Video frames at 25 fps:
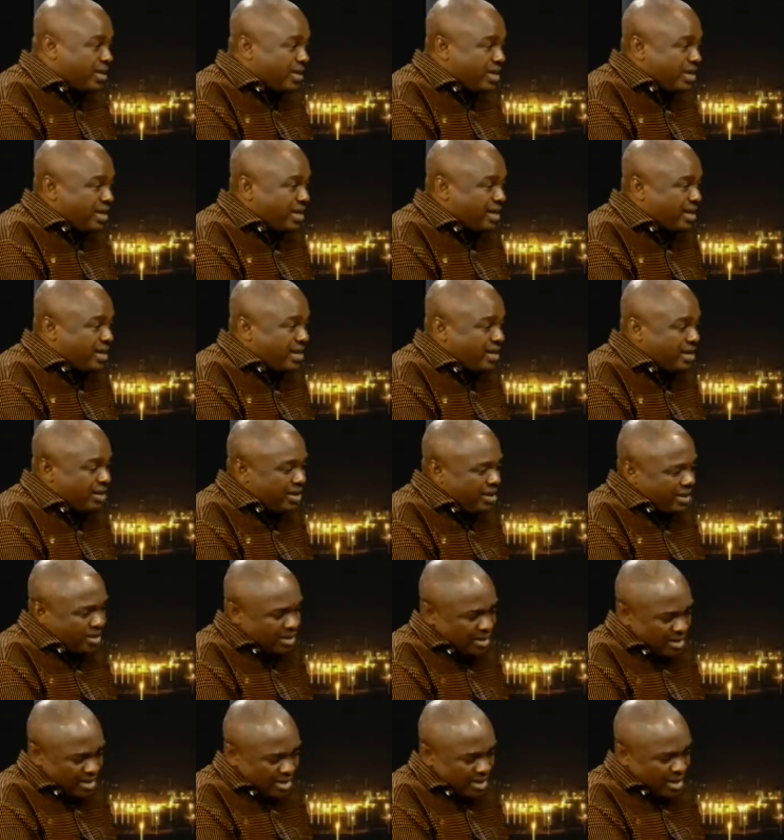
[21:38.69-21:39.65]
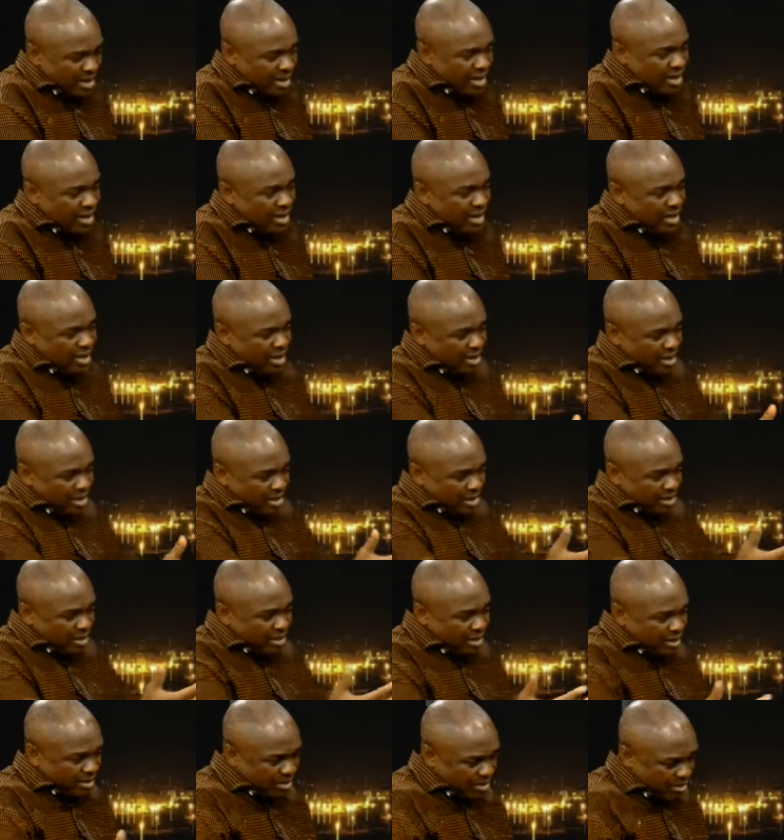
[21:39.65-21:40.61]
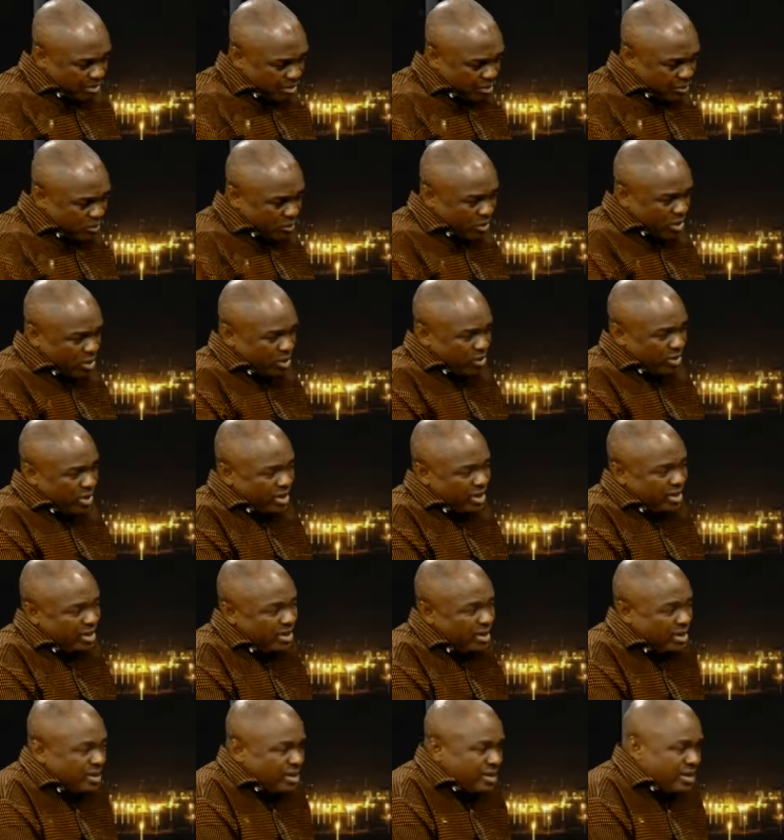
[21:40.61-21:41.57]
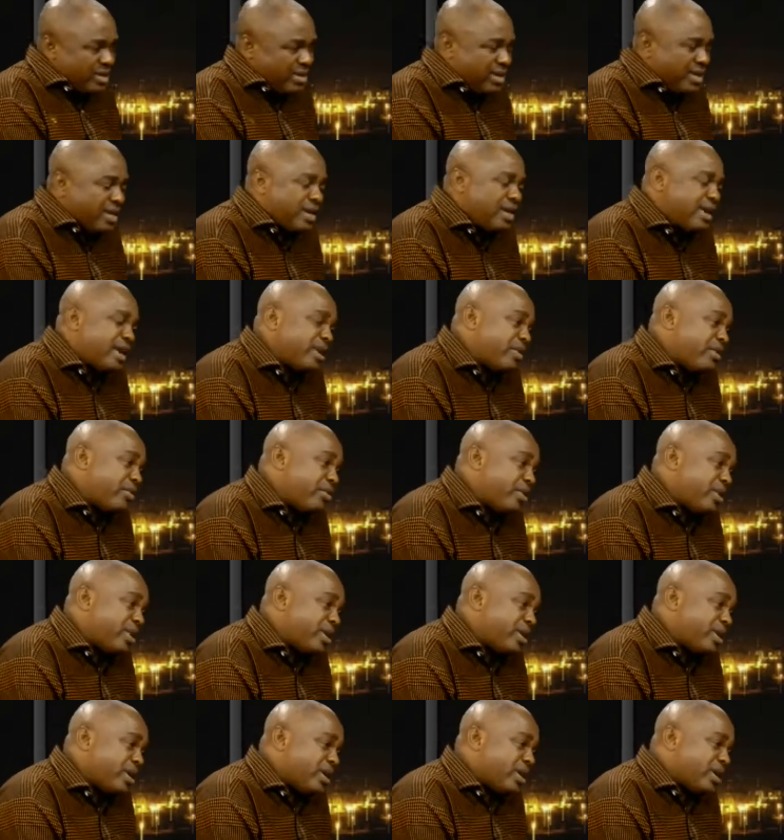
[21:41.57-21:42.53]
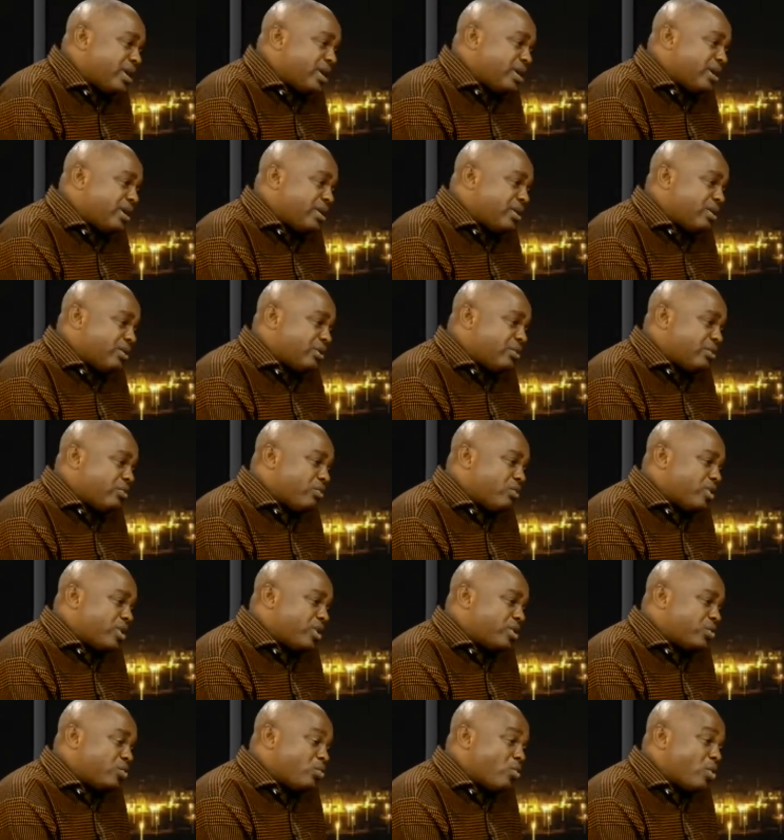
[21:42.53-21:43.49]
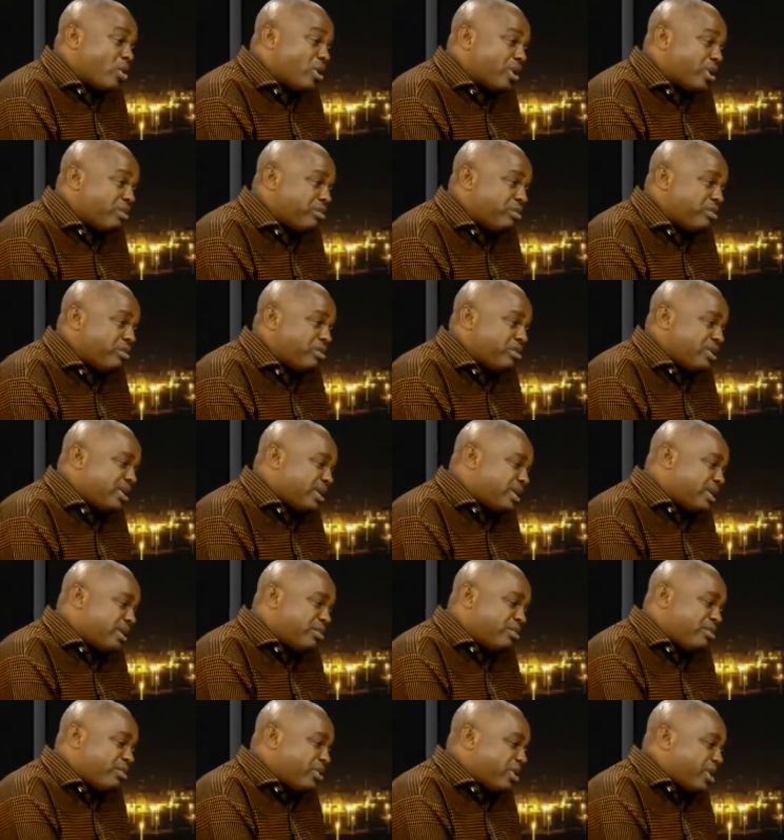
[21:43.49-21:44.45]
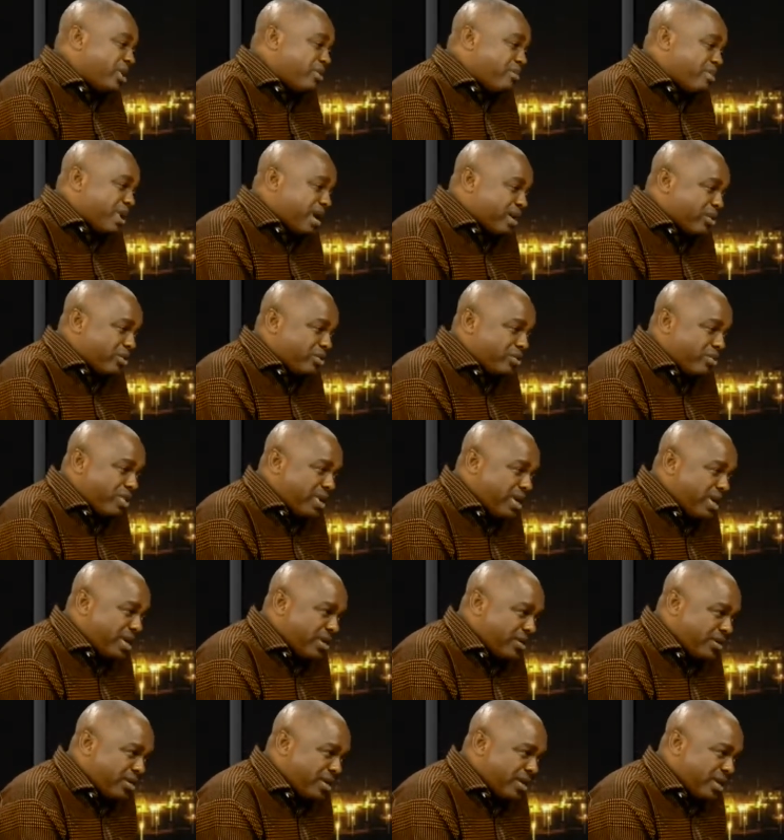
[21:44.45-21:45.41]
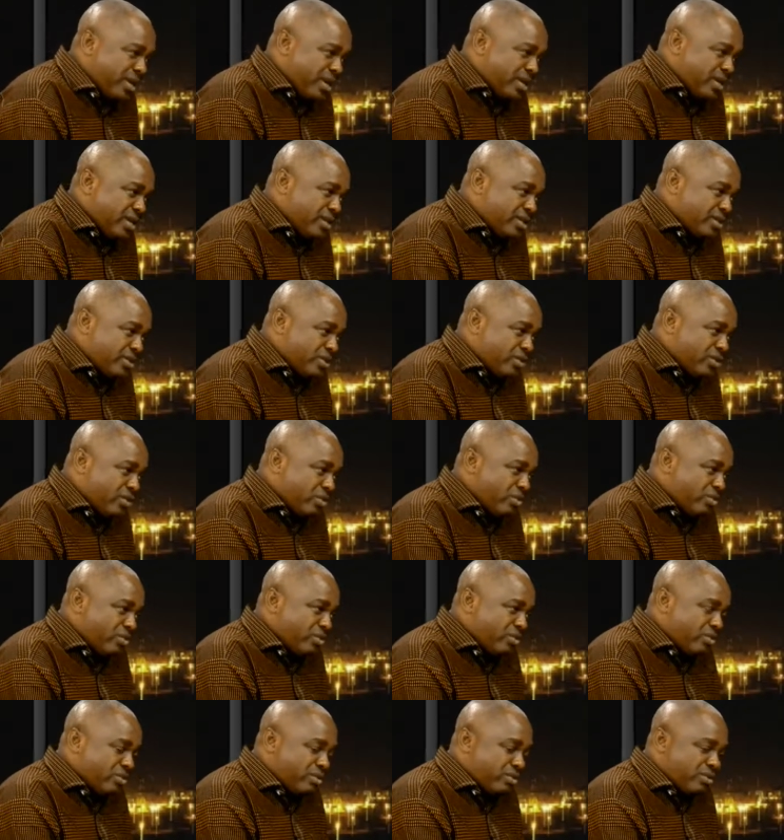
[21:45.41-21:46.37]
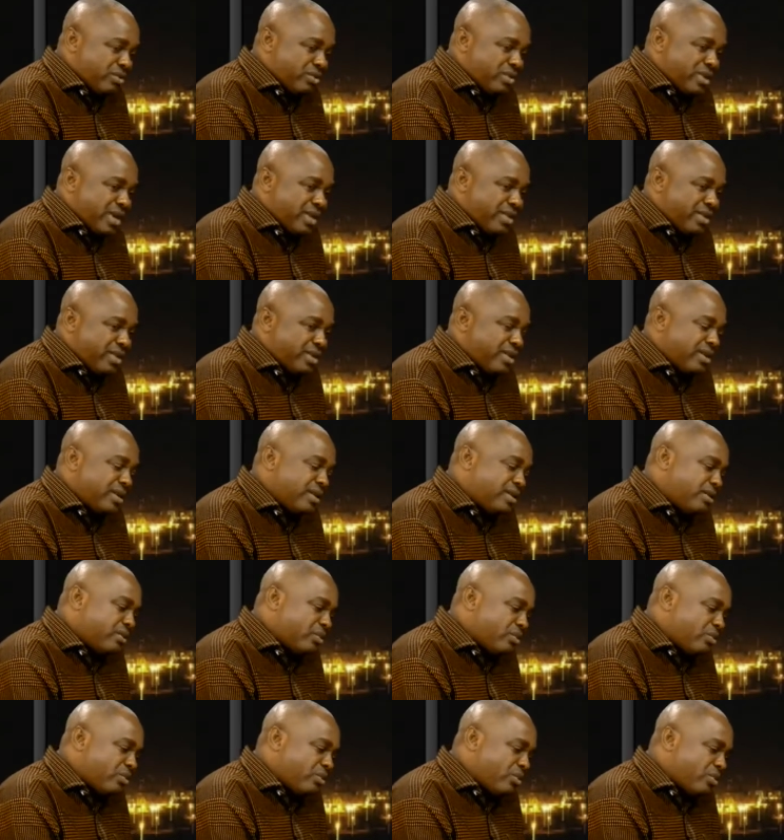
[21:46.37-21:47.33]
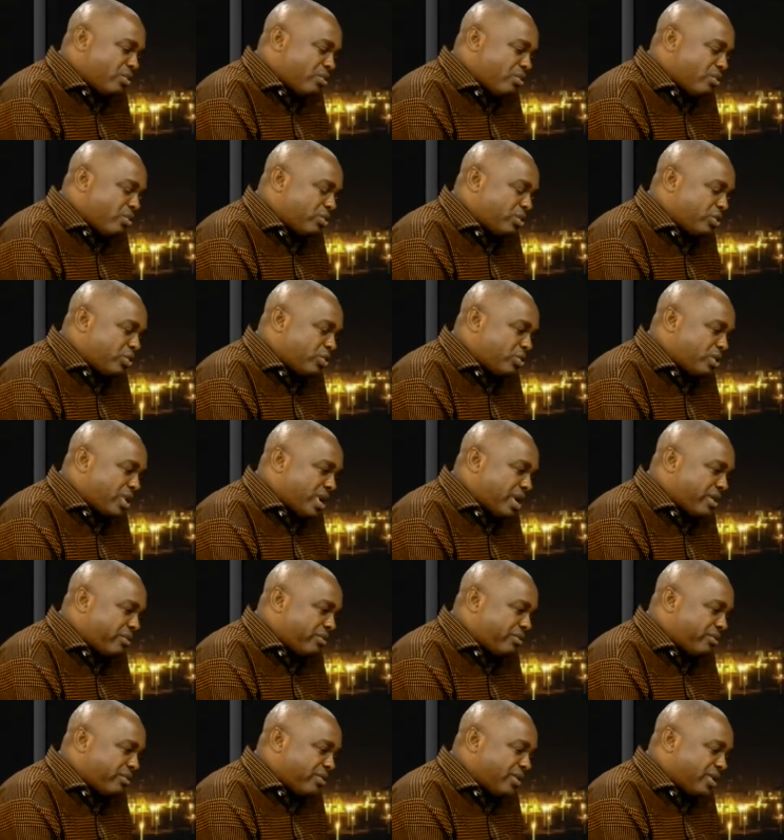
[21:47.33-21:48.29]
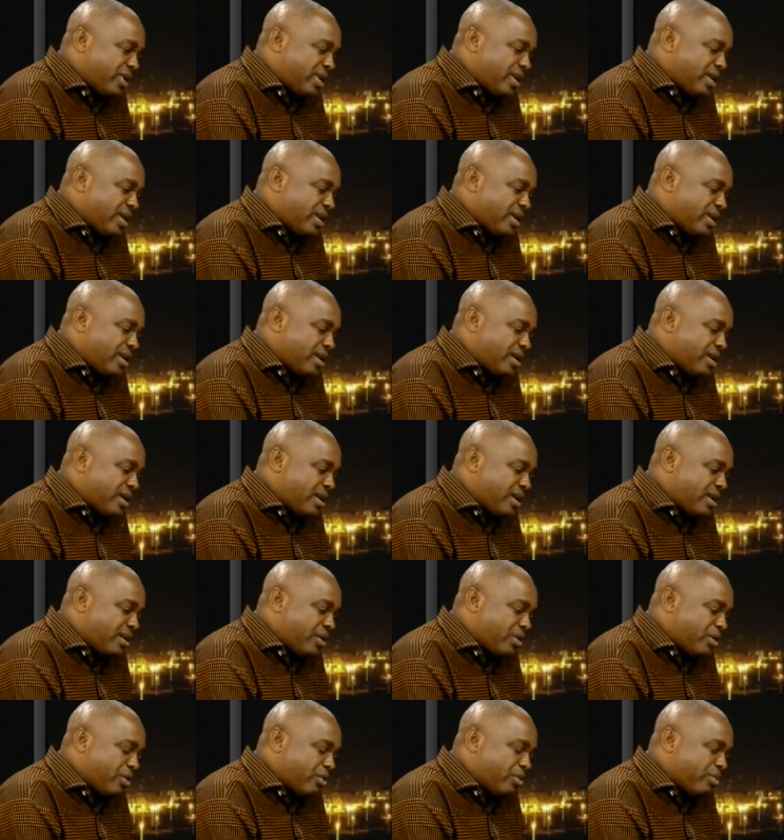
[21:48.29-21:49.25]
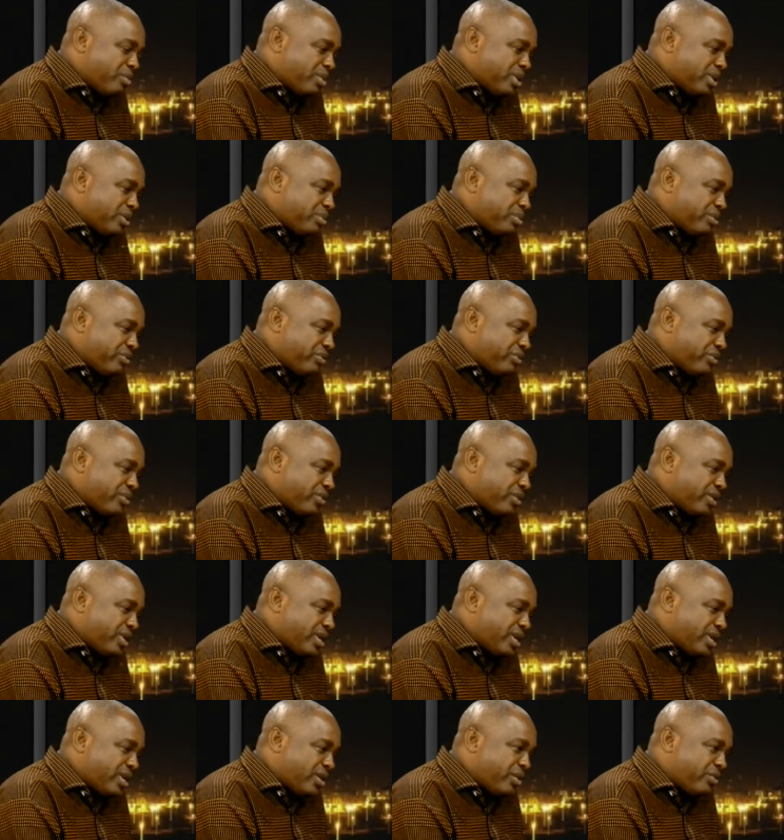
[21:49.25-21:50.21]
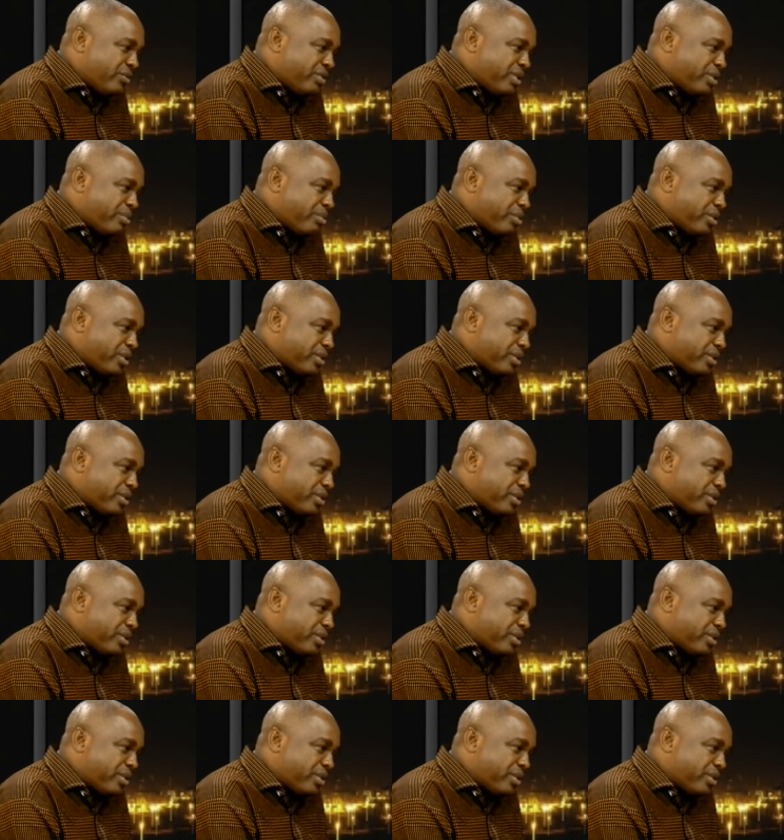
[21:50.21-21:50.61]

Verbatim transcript: And then there's the, we look at it and agree on what is workable and then bring it back to plenary. So, so I think we should have a clean document before the end of April.